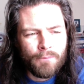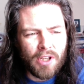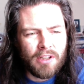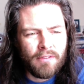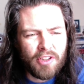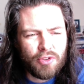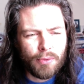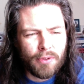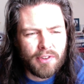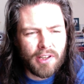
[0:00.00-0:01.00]

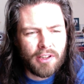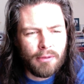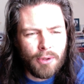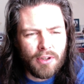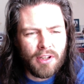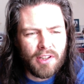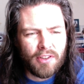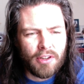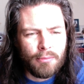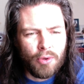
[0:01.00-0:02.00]
individuals and communities
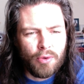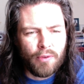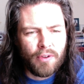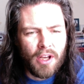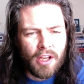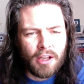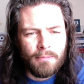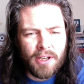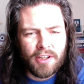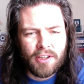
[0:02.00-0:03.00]
on the move,
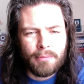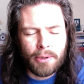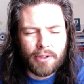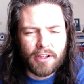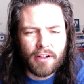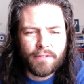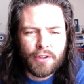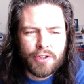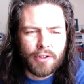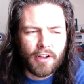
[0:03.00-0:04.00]
committed to building a
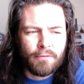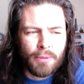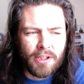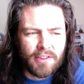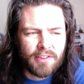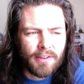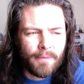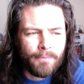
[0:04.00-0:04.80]
future of peace.